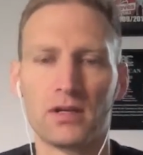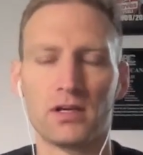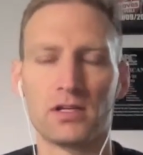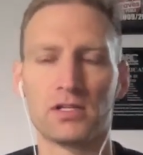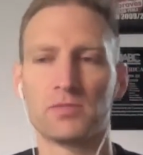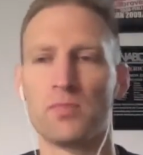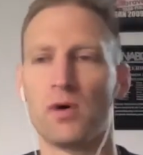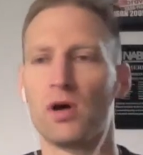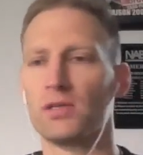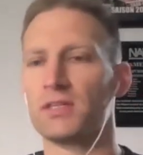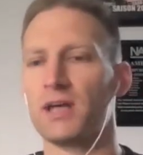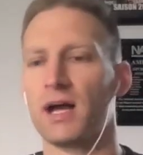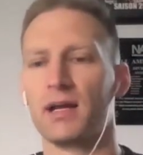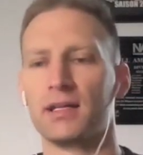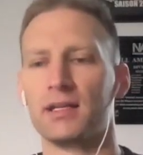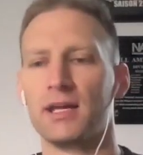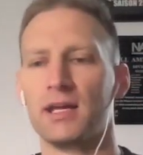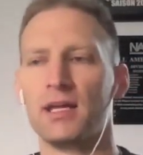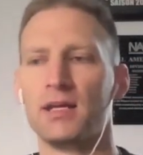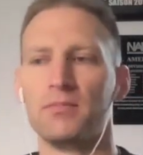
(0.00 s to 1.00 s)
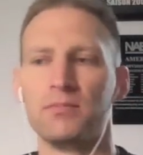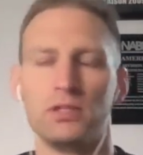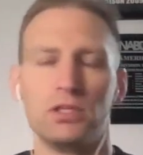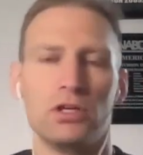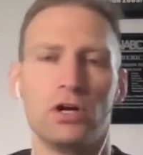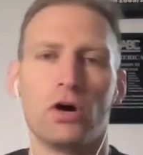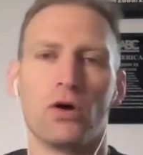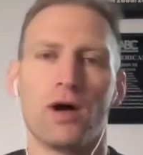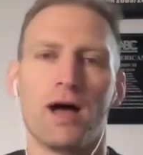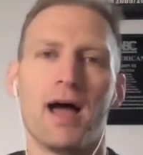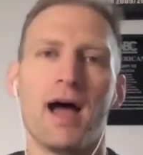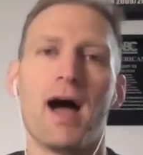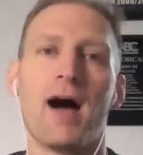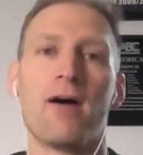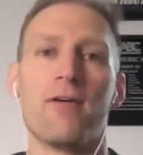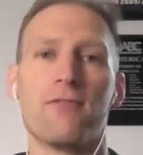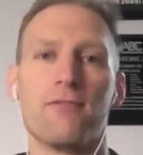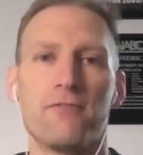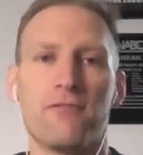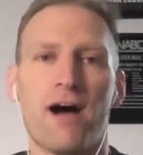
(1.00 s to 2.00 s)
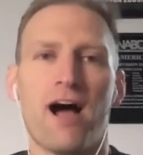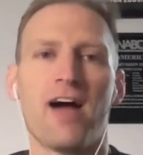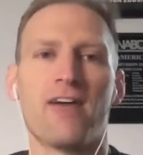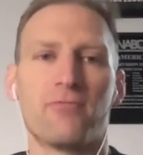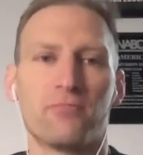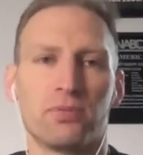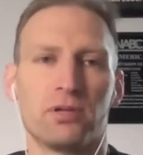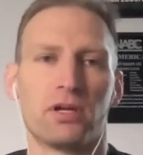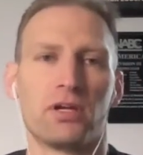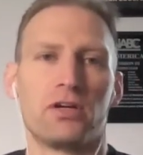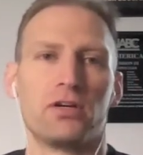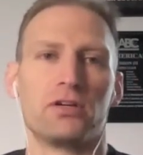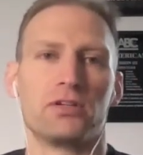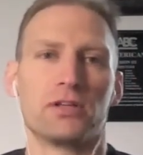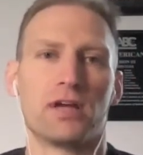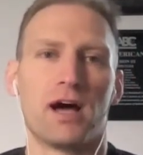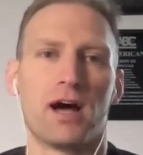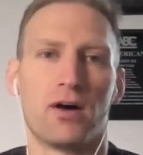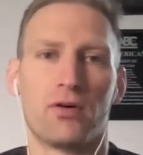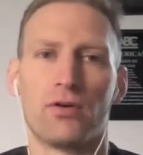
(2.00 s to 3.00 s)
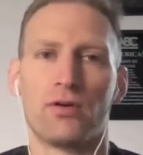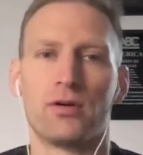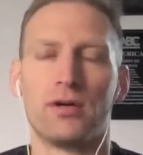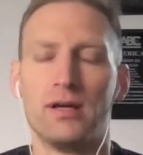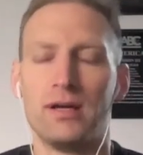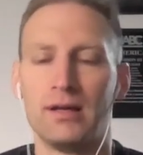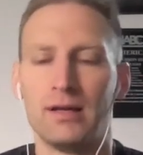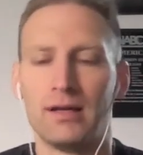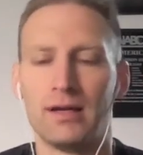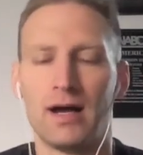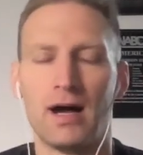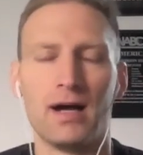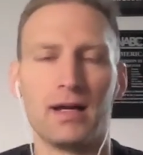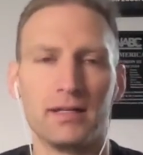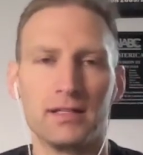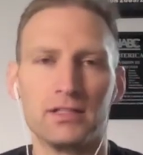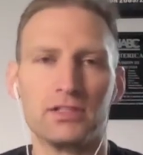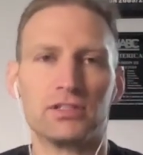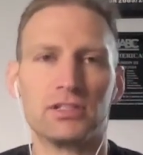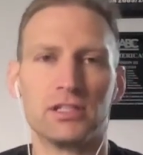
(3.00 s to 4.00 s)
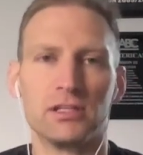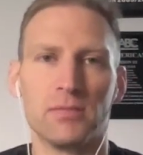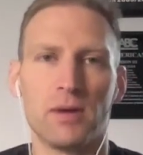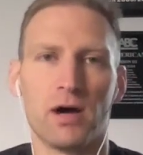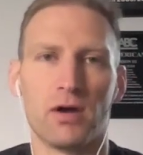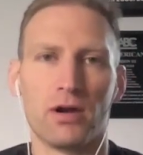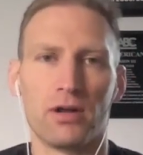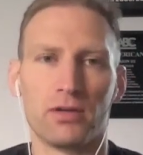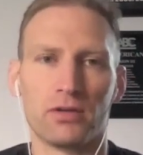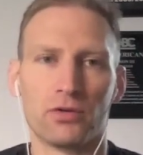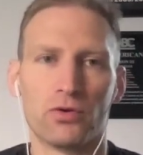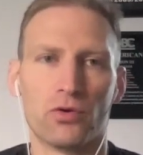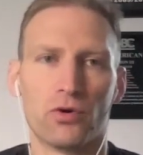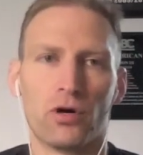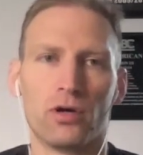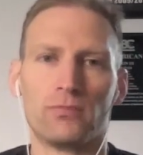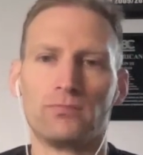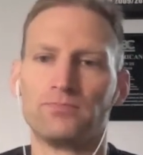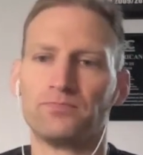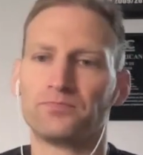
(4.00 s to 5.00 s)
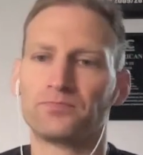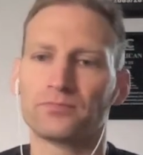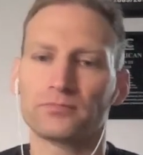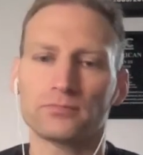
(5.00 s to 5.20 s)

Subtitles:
A small-sided game, you don't have 5 players out on each team out on the court.